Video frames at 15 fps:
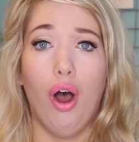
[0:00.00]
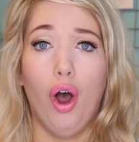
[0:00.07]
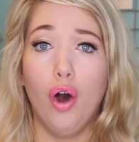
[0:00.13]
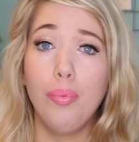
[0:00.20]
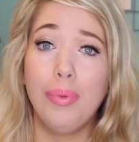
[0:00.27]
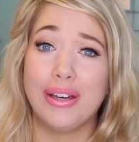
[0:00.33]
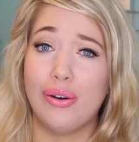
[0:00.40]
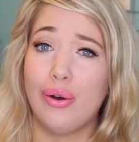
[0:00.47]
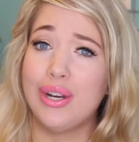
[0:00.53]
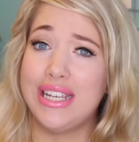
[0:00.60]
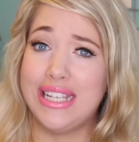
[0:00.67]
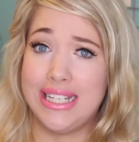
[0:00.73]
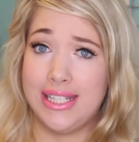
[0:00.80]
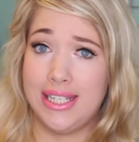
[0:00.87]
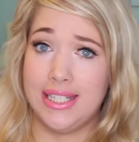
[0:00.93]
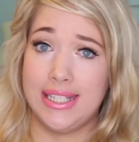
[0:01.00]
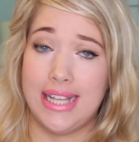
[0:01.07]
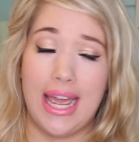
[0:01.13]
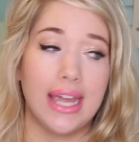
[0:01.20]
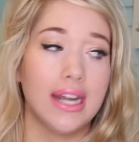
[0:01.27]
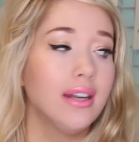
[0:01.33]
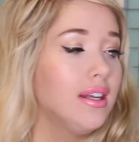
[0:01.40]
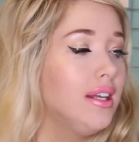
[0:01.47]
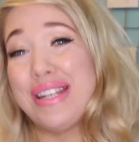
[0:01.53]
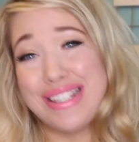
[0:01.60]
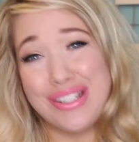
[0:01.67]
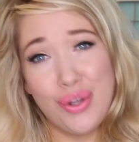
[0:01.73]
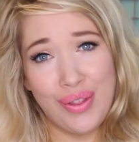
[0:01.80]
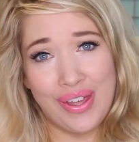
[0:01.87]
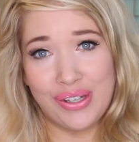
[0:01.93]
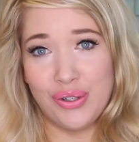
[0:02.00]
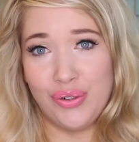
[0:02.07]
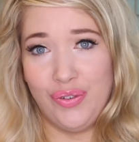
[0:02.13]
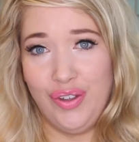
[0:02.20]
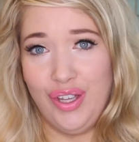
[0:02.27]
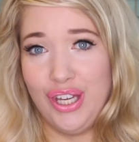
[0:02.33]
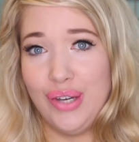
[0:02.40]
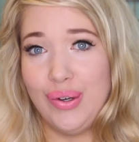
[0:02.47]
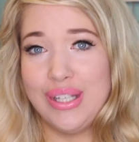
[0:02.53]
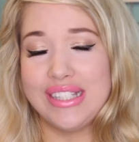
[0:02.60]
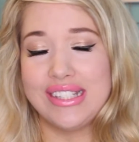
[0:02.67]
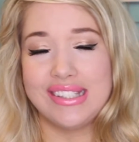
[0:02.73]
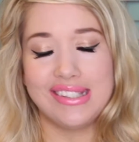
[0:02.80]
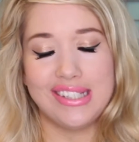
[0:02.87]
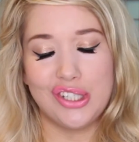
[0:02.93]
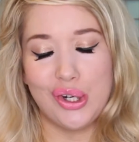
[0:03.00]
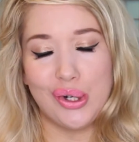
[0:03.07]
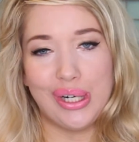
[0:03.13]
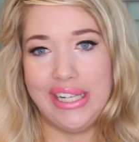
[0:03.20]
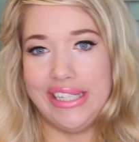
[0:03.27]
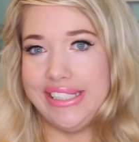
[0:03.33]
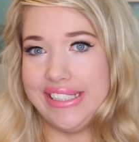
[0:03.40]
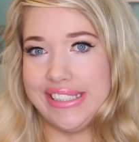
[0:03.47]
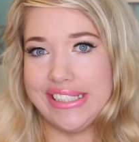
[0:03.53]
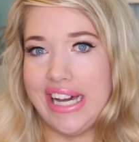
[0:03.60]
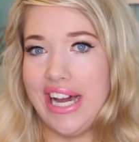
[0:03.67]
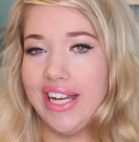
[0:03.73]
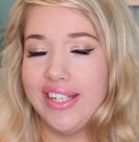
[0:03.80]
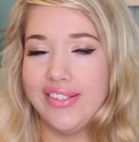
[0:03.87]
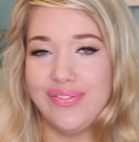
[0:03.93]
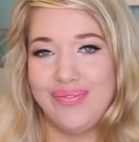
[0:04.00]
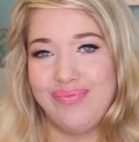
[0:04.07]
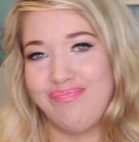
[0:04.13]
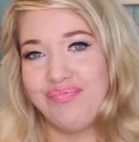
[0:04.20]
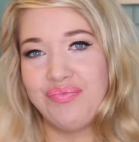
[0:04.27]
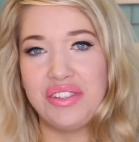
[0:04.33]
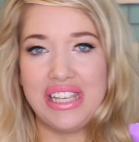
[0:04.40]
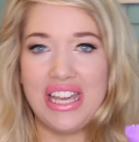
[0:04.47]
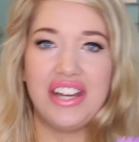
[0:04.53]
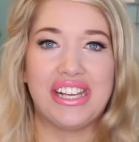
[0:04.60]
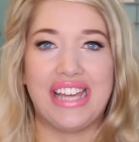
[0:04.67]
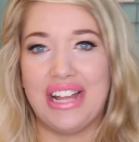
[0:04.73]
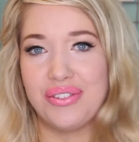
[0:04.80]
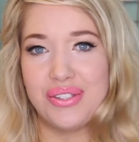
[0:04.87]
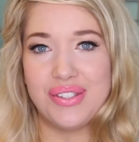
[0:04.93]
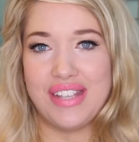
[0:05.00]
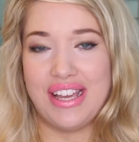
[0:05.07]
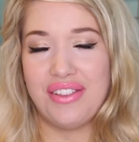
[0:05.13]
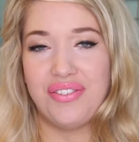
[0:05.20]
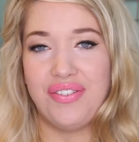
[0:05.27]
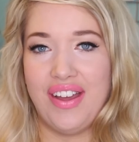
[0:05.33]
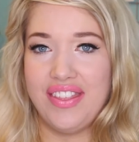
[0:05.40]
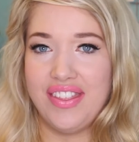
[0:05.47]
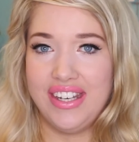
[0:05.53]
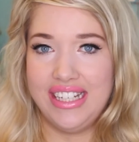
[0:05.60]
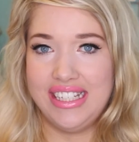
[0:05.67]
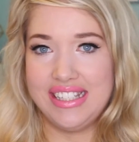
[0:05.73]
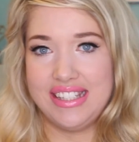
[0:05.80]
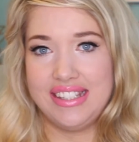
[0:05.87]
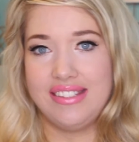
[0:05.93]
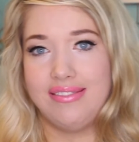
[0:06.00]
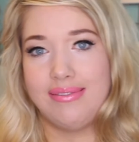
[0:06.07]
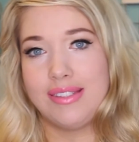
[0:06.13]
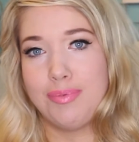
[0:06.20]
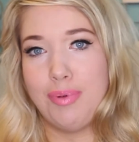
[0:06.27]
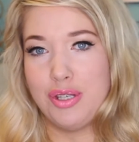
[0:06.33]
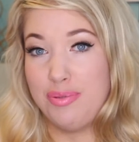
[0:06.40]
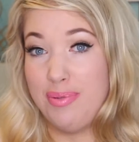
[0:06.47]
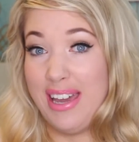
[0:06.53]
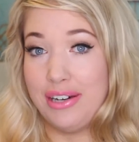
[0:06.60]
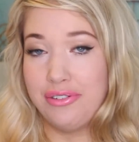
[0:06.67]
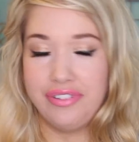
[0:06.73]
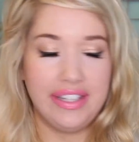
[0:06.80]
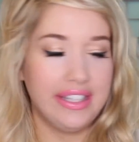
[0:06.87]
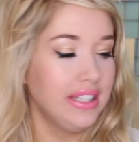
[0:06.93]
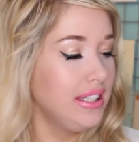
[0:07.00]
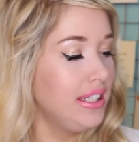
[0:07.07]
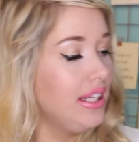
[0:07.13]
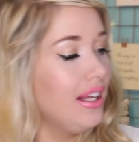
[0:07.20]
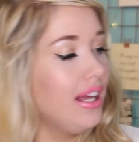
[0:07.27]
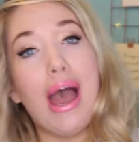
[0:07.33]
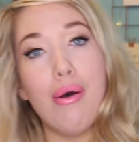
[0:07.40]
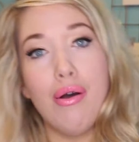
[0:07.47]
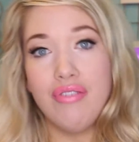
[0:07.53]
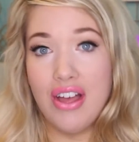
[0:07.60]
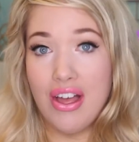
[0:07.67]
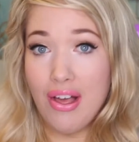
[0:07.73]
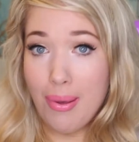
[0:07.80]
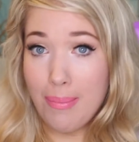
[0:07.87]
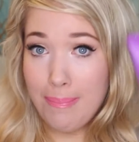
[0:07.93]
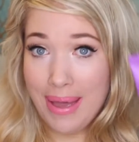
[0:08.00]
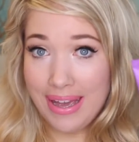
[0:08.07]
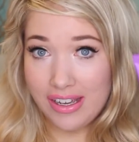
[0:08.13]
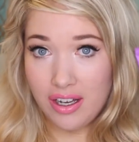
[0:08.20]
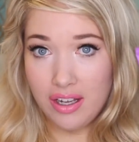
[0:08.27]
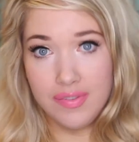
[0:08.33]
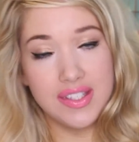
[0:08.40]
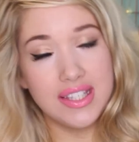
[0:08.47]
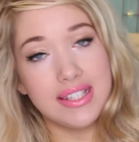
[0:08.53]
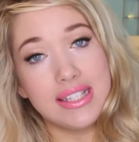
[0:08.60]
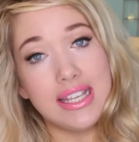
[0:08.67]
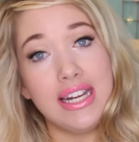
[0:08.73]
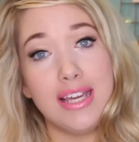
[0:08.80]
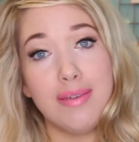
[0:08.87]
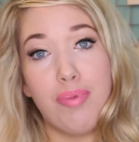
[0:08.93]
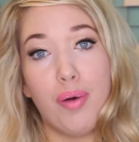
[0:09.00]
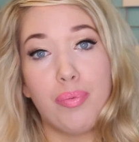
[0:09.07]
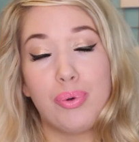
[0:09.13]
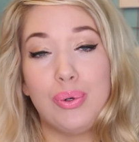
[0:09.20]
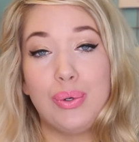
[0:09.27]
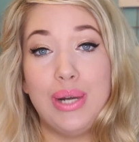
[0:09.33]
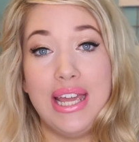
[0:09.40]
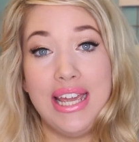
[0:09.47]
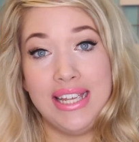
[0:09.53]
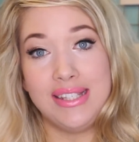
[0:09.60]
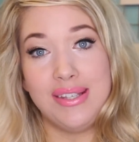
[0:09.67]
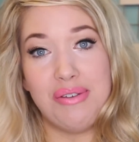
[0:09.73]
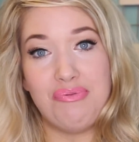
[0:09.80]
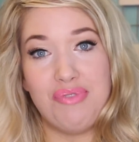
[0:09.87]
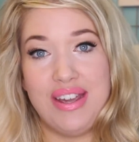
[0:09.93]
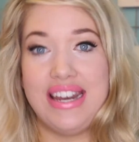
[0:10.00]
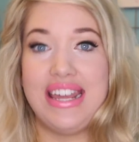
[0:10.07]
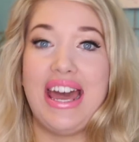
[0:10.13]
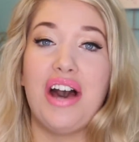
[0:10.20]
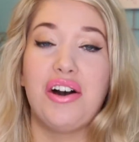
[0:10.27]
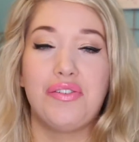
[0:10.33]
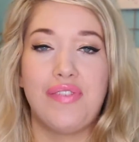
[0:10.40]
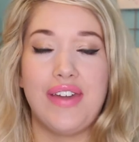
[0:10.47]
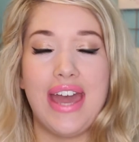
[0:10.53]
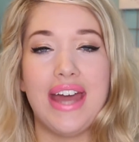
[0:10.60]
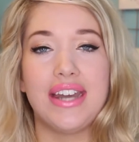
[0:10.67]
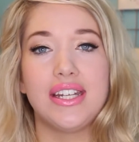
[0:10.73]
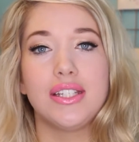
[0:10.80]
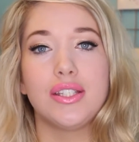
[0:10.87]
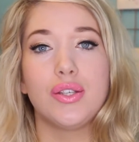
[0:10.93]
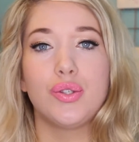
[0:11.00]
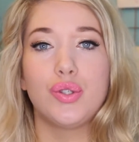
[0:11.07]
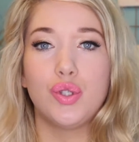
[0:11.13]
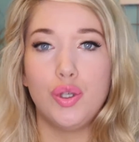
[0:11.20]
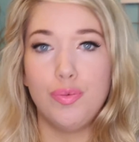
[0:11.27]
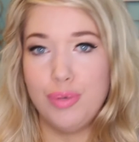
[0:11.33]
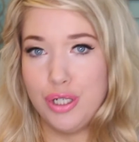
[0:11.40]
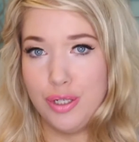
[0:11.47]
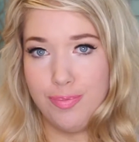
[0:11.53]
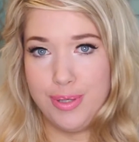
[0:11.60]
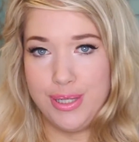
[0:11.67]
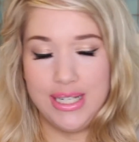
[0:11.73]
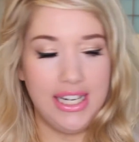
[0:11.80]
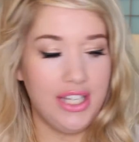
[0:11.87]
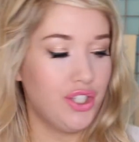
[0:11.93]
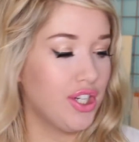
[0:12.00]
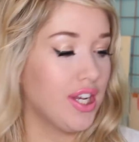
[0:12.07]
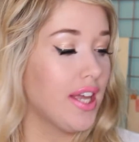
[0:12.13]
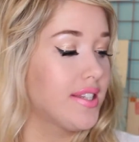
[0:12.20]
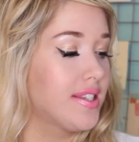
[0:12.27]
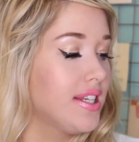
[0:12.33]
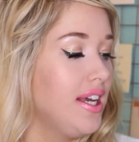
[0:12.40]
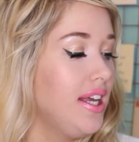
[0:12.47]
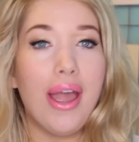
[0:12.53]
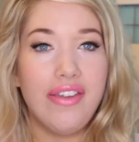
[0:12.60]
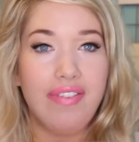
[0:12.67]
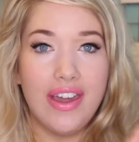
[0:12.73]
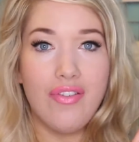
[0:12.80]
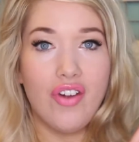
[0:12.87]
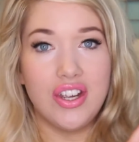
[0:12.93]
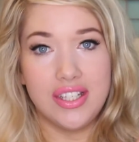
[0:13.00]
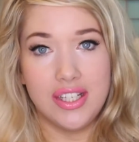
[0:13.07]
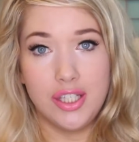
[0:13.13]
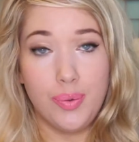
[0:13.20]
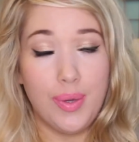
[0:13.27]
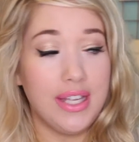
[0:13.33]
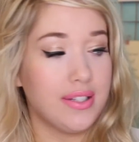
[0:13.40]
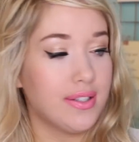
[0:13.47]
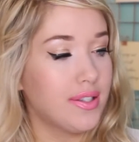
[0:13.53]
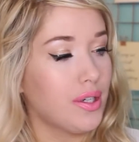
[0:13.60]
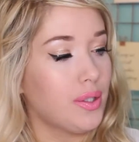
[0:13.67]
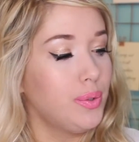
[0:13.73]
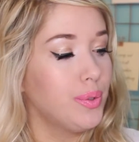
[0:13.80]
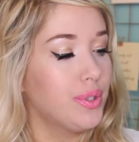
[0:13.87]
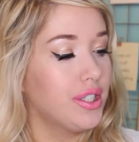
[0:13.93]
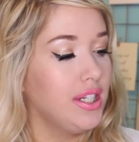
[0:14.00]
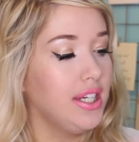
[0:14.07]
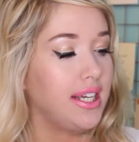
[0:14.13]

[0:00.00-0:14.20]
oh my god, it is insane. But it's not that good for you. It's the chocolate and kind of cancels out the fact that it's supposed to be healthy. However, Metcalfe's Skinny Popcorn is really healthy and it's super duper delicious. My favourite is a sweet and salt.